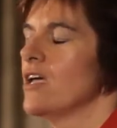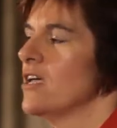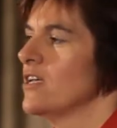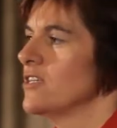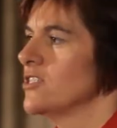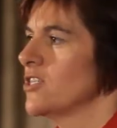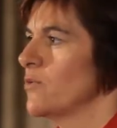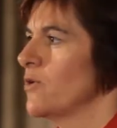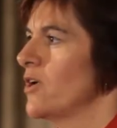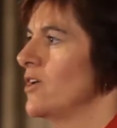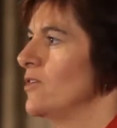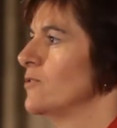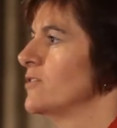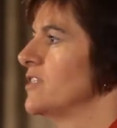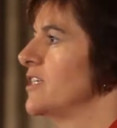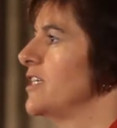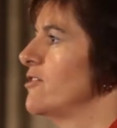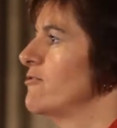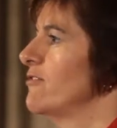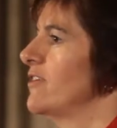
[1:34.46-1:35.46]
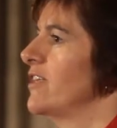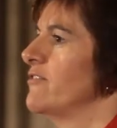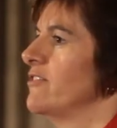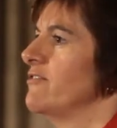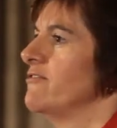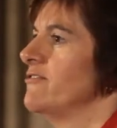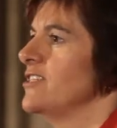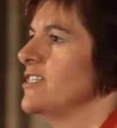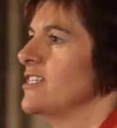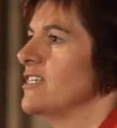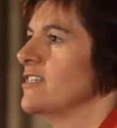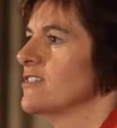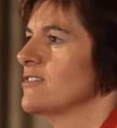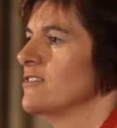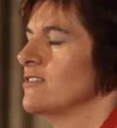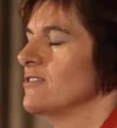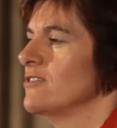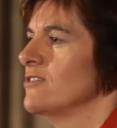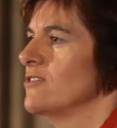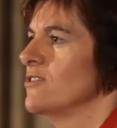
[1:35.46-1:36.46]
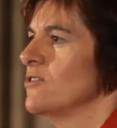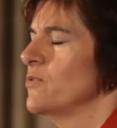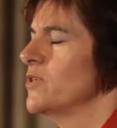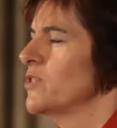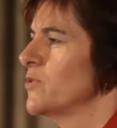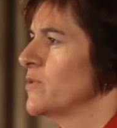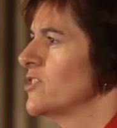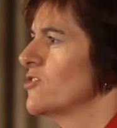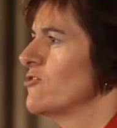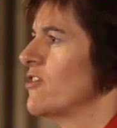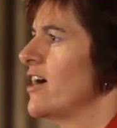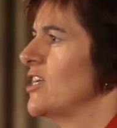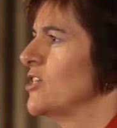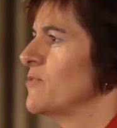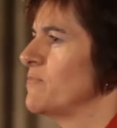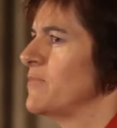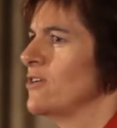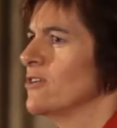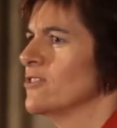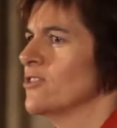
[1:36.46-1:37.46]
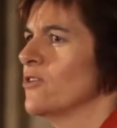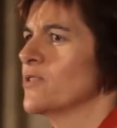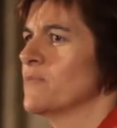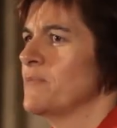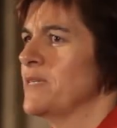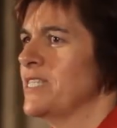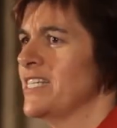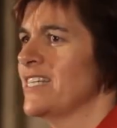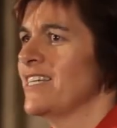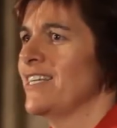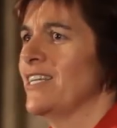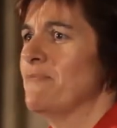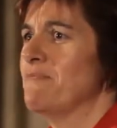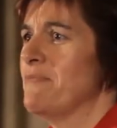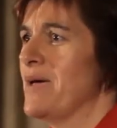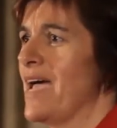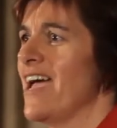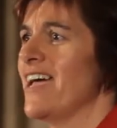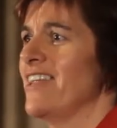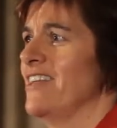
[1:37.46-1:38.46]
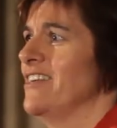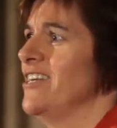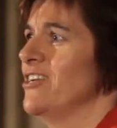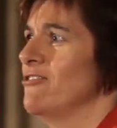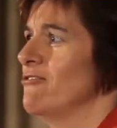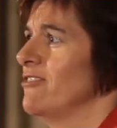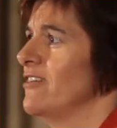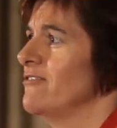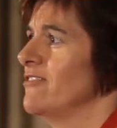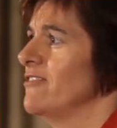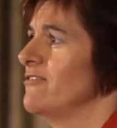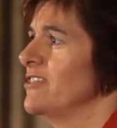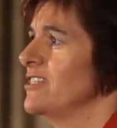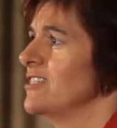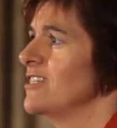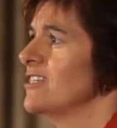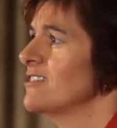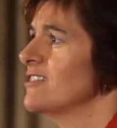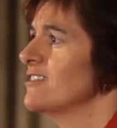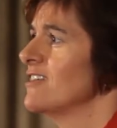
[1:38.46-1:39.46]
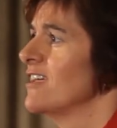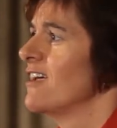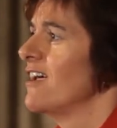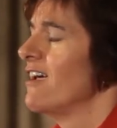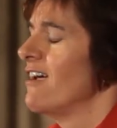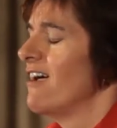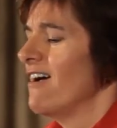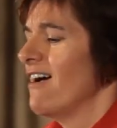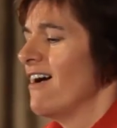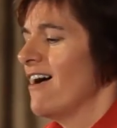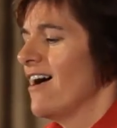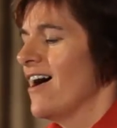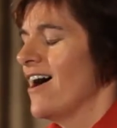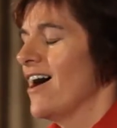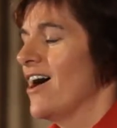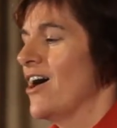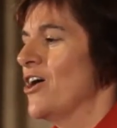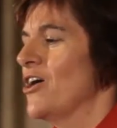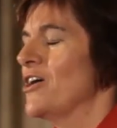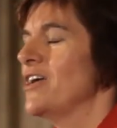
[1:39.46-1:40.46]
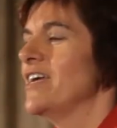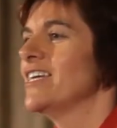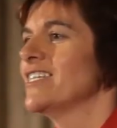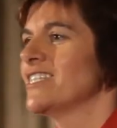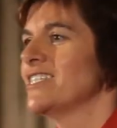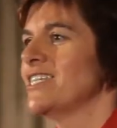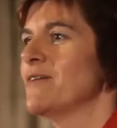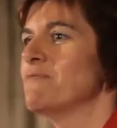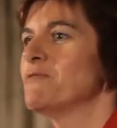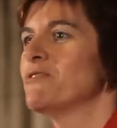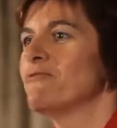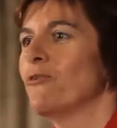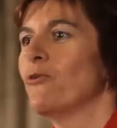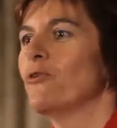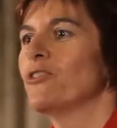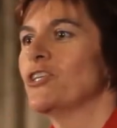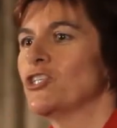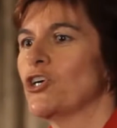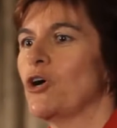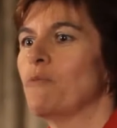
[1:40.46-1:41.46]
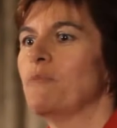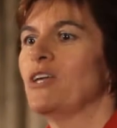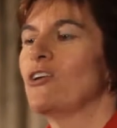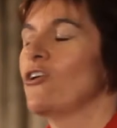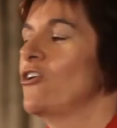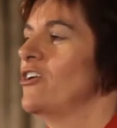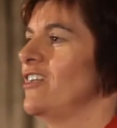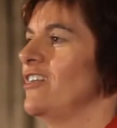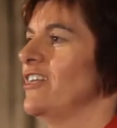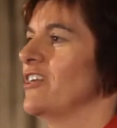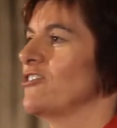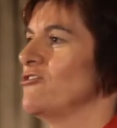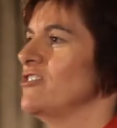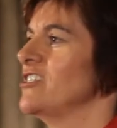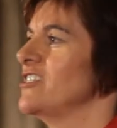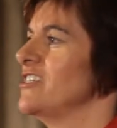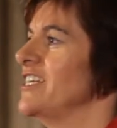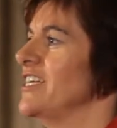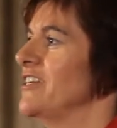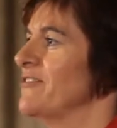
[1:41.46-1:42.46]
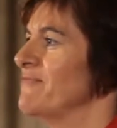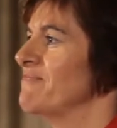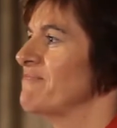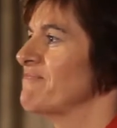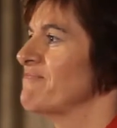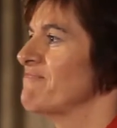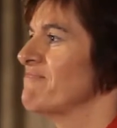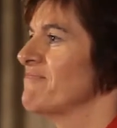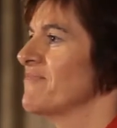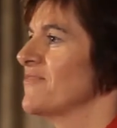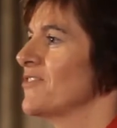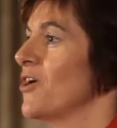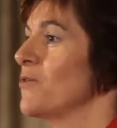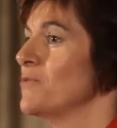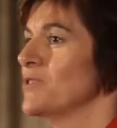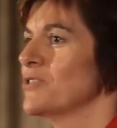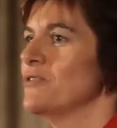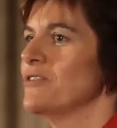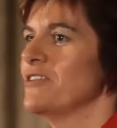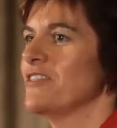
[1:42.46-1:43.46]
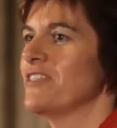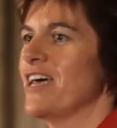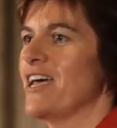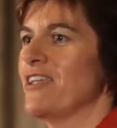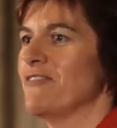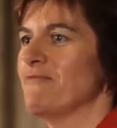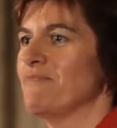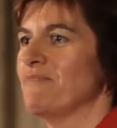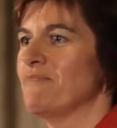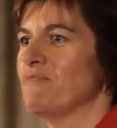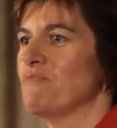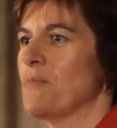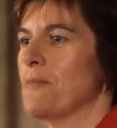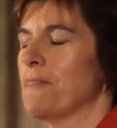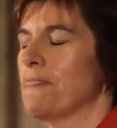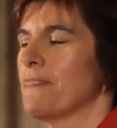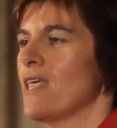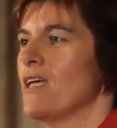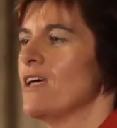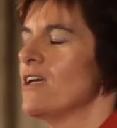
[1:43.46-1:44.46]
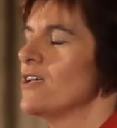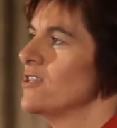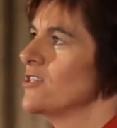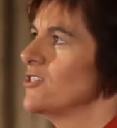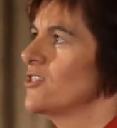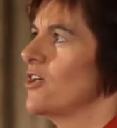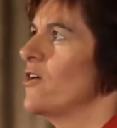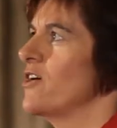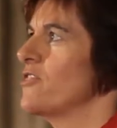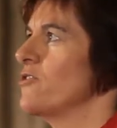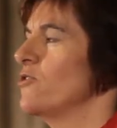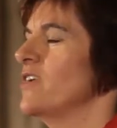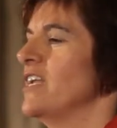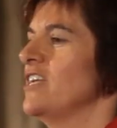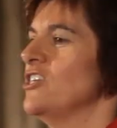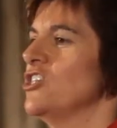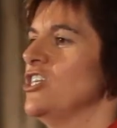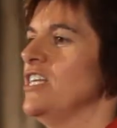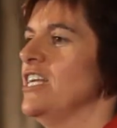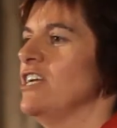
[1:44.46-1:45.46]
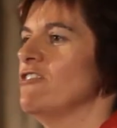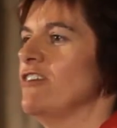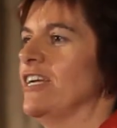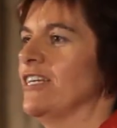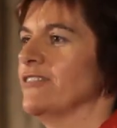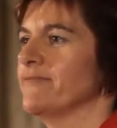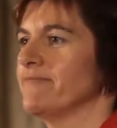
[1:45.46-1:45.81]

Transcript: So I looked at year 11 physics, which was strange because I was particularly bad at year 11 physics, except for the topic on electricity. I was good at that. So I thought engineering.